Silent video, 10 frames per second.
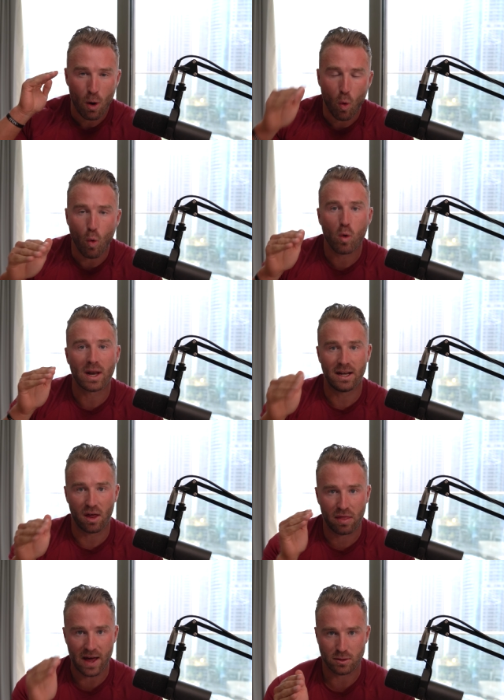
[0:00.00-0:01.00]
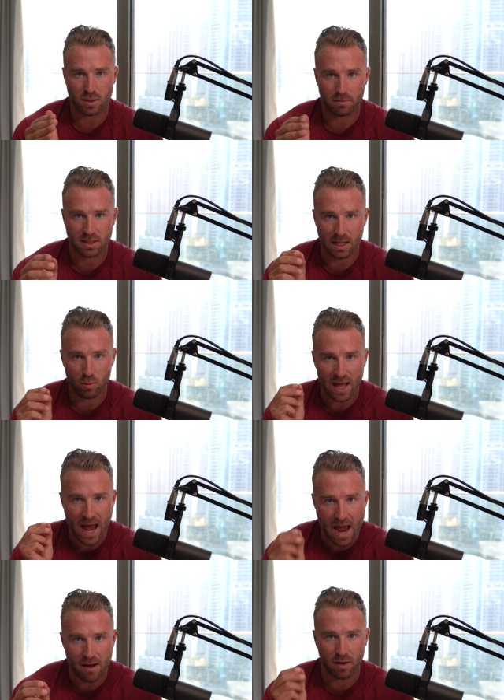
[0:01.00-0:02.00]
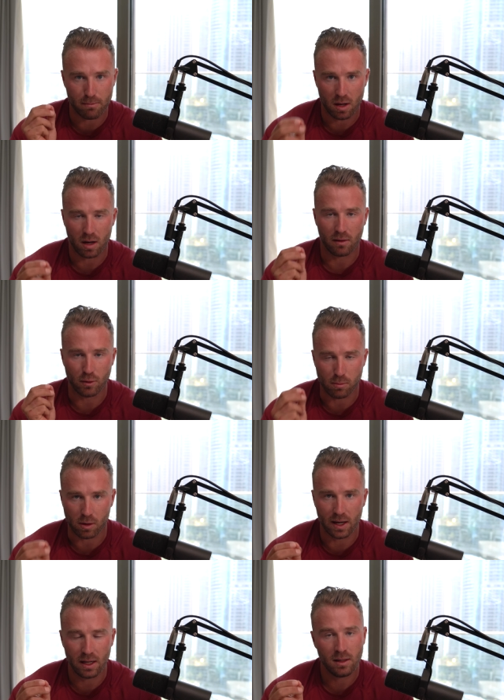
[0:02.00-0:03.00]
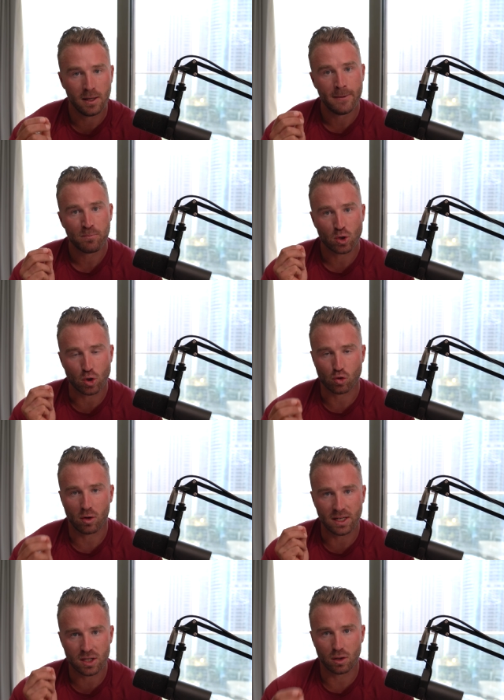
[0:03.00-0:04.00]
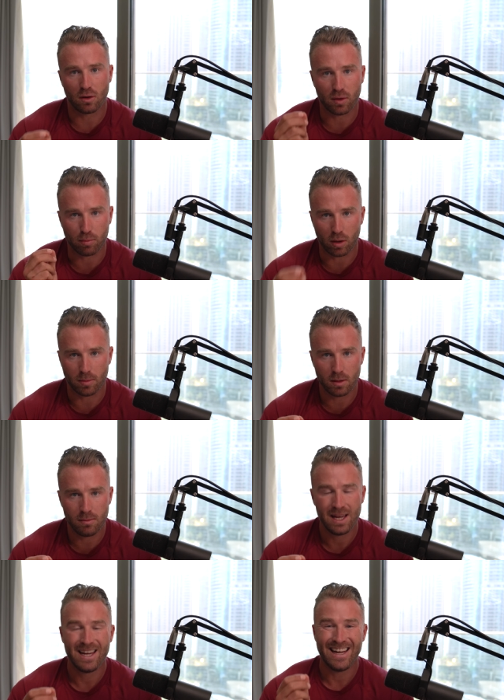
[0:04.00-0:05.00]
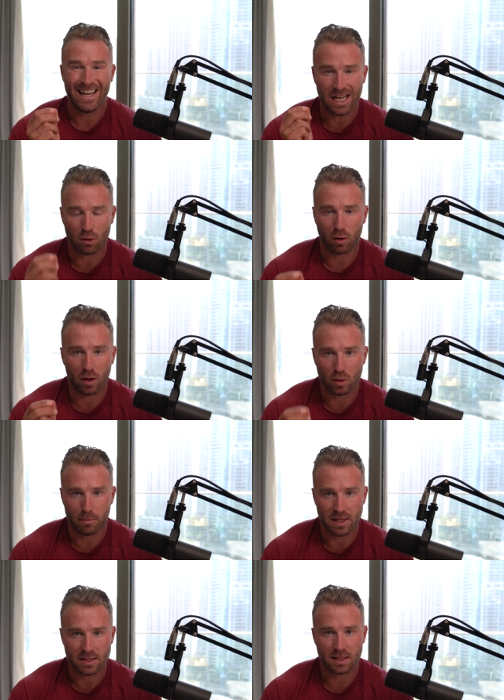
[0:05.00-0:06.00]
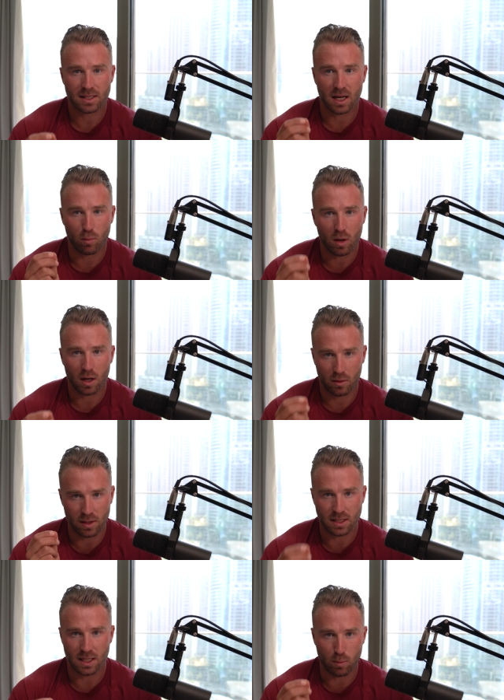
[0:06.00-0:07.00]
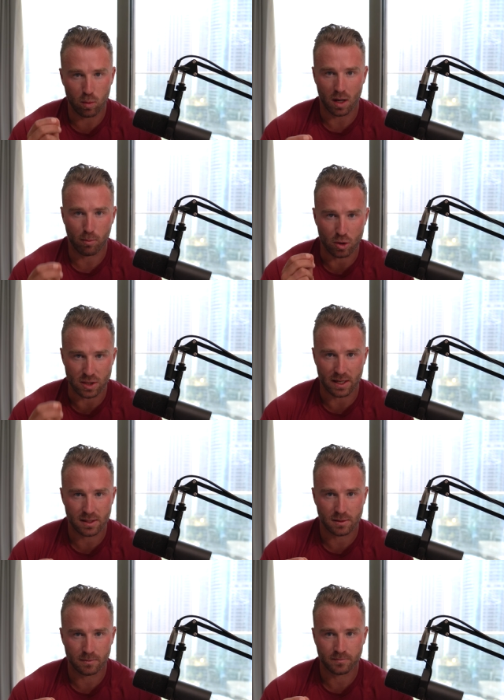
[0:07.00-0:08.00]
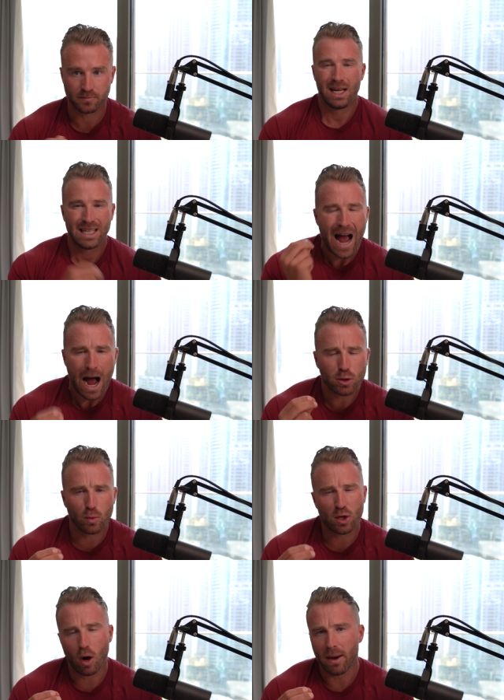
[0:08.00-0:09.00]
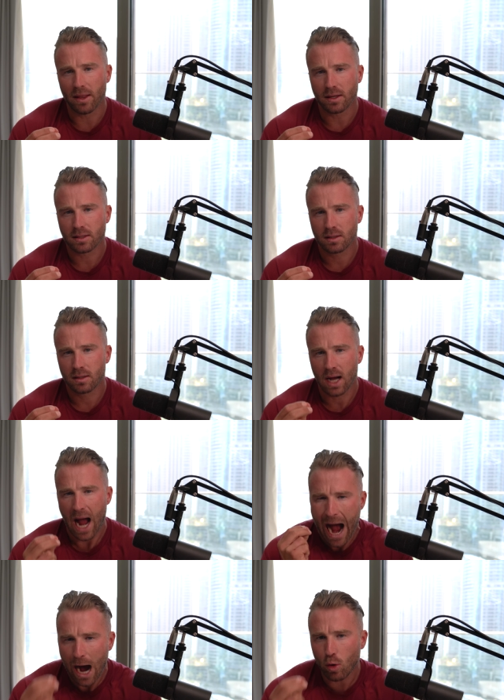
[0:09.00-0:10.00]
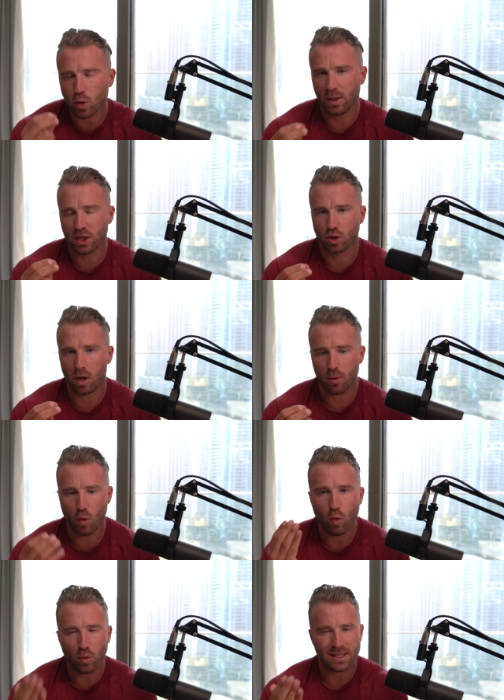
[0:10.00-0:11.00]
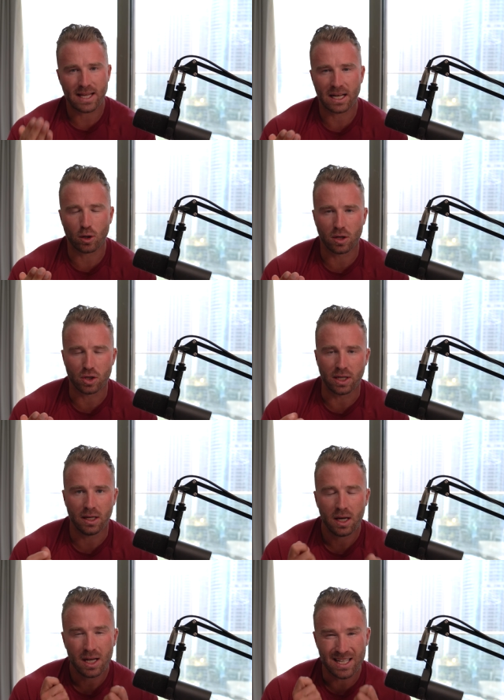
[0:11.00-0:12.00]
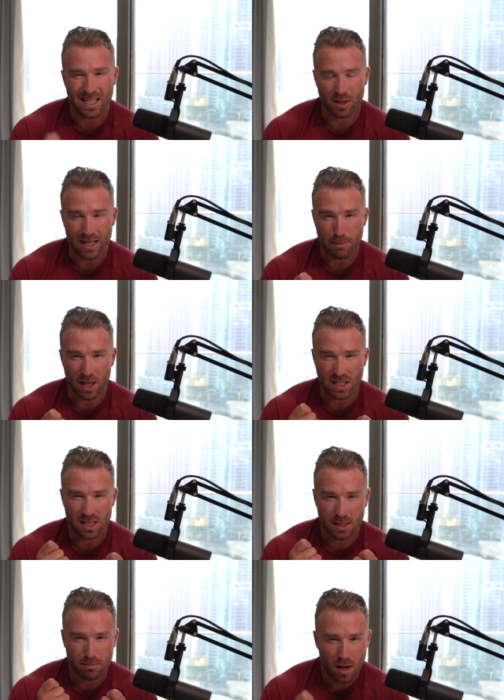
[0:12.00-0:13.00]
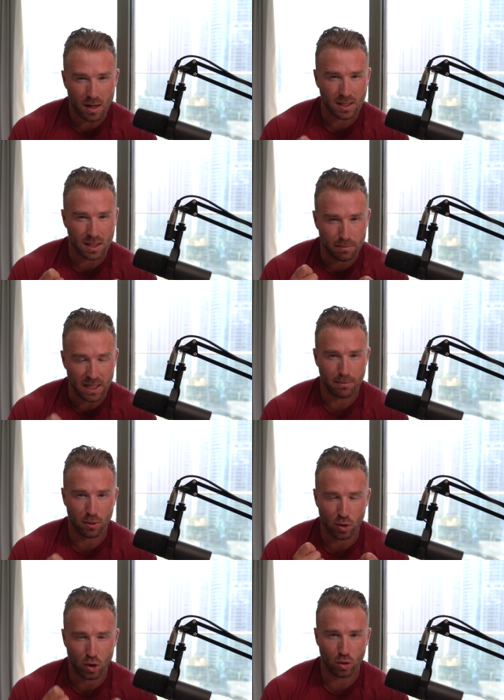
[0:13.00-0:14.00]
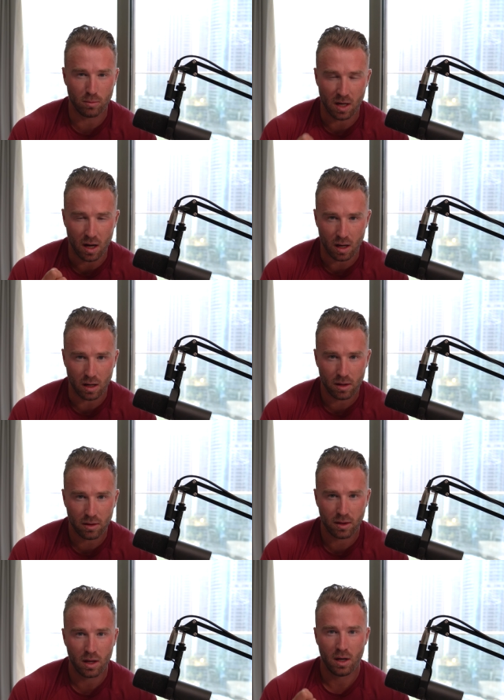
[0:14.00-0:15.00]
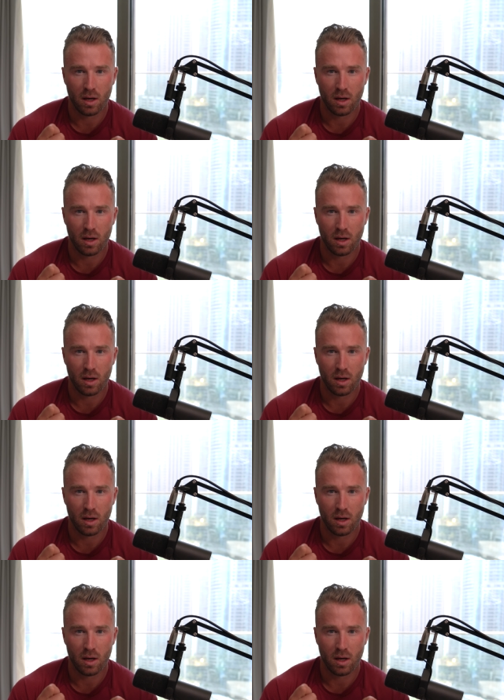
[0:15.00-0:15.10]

all in a thousand percent with every part of your brain to try and solve the problem in growing your business and work on these deep work projects. Now, how do we combat this? How do we stop all this technology designed by the smartest people on human earth